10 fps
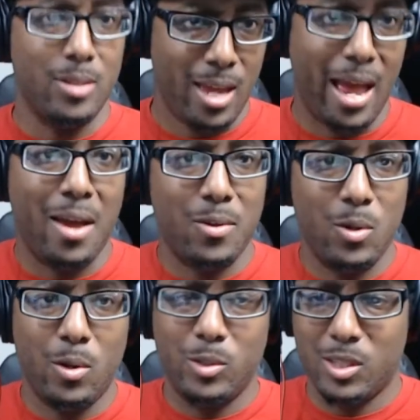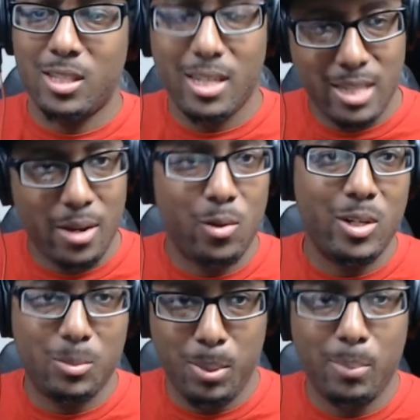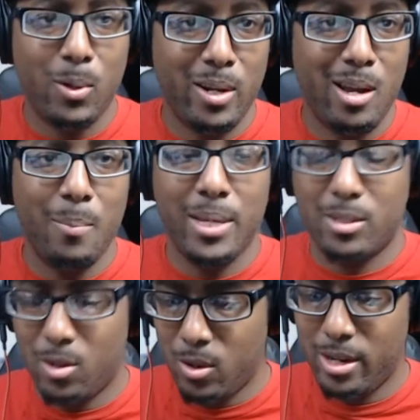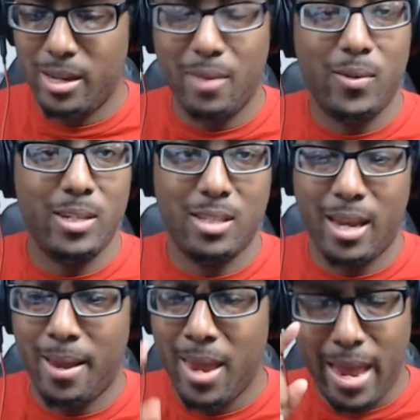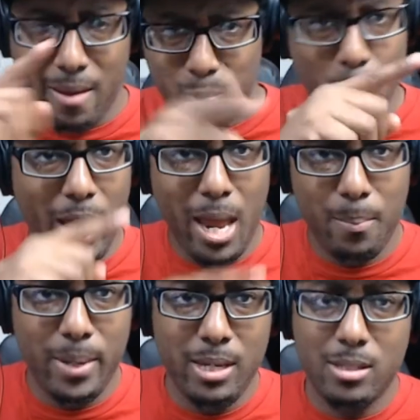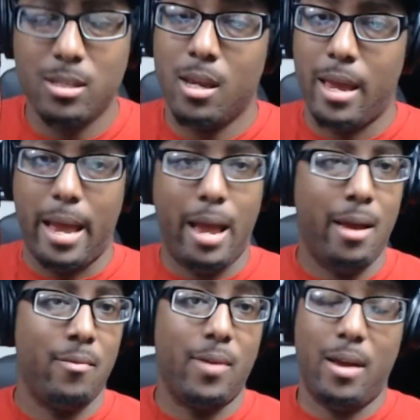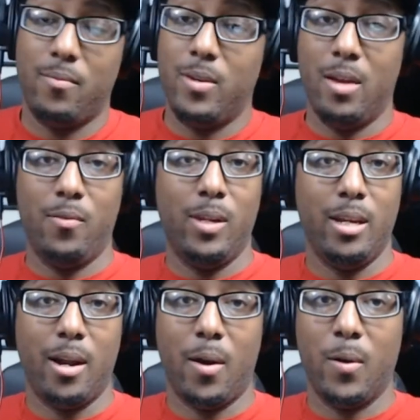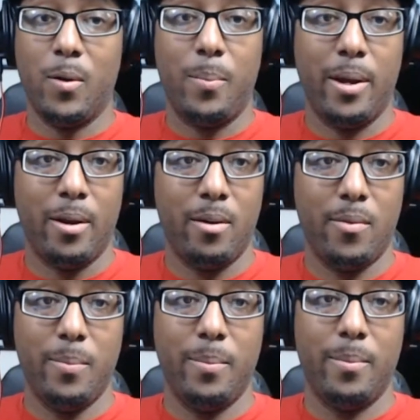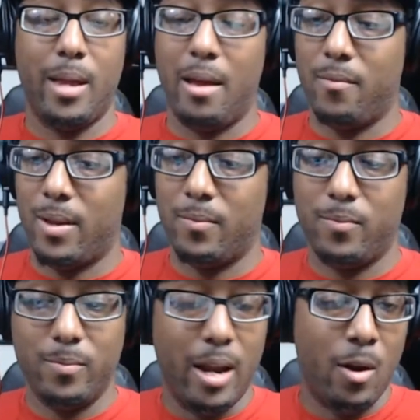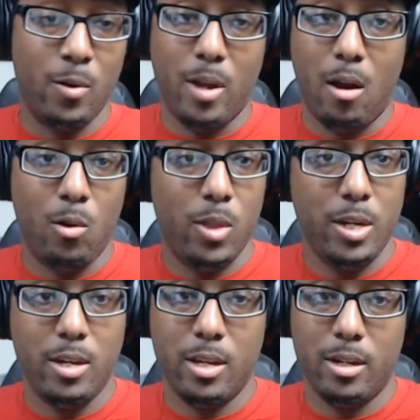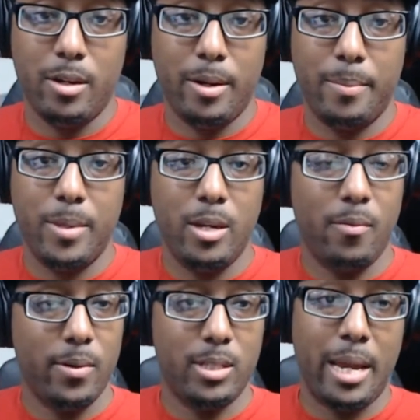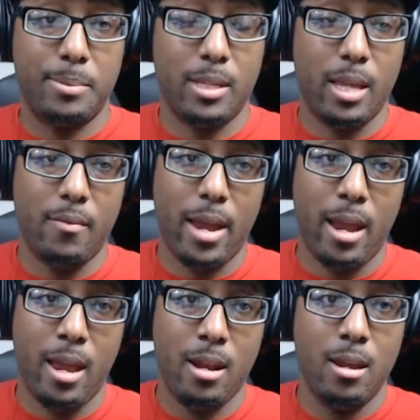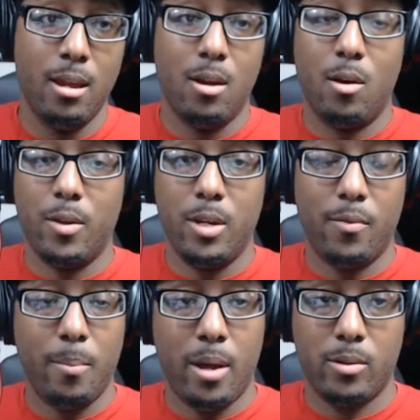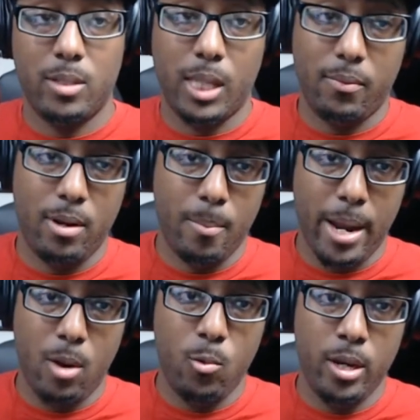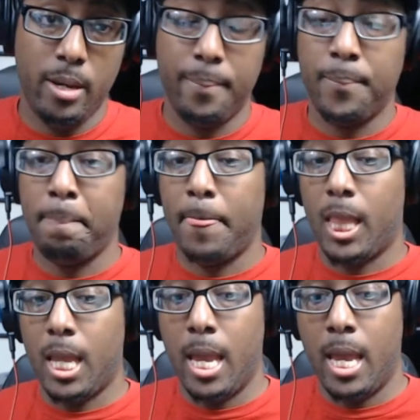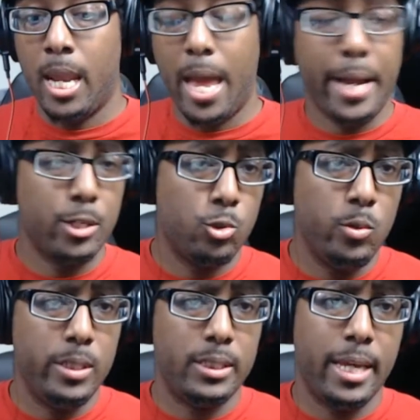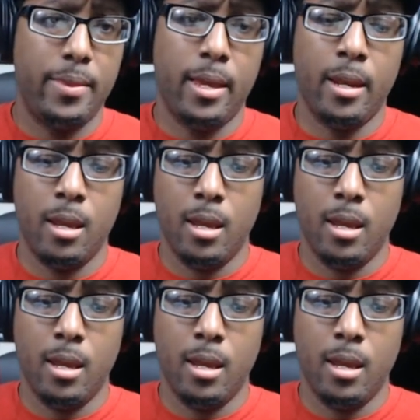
you know, just because I know, because people in the comments are gonna definitely say, have you had Beats? I've definitely heard a pair of them. I've heard all the different types that they've had, or different models that they've come out with, and I can truly say that